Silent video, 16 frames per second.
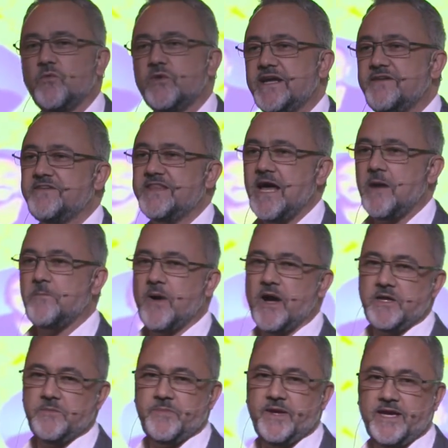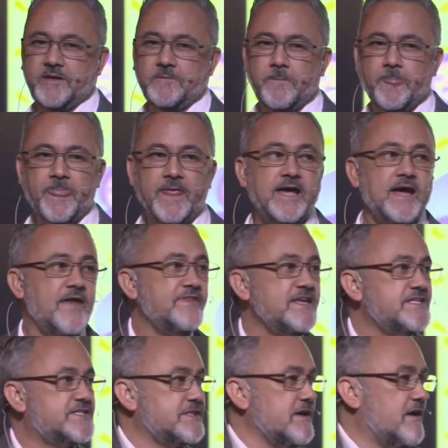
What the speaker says: whatever that might be. And these